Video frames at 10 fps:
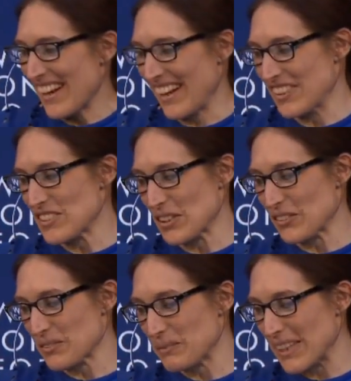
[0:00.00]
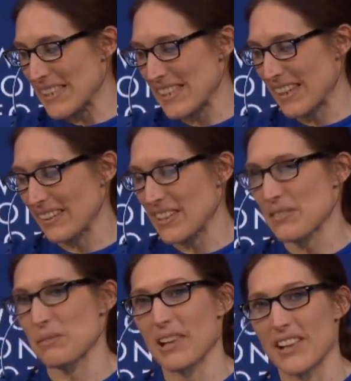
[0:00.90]
And so for me, seeing
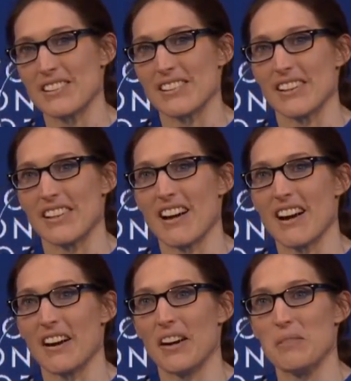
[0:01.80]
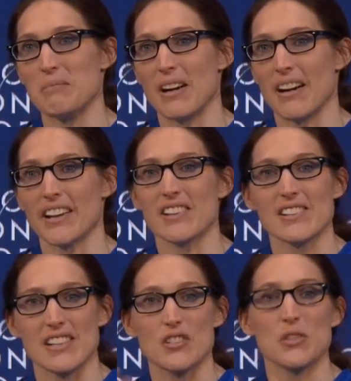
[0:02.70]
this from London, I can
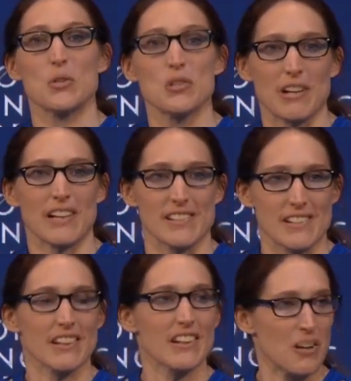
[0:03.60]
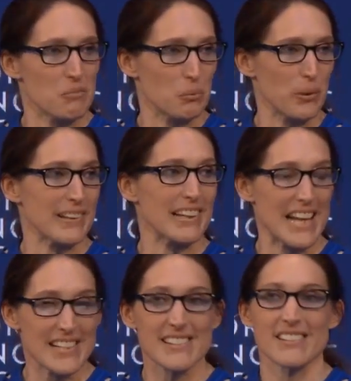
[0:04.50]
see two trends that come with
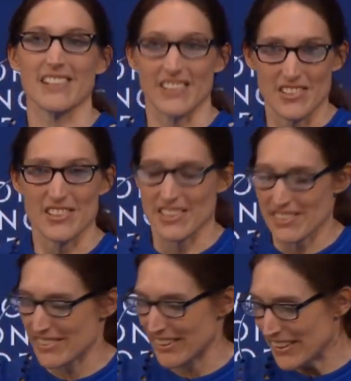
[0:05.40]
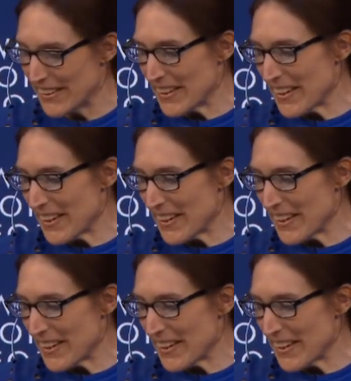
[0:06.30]
less uncertainty.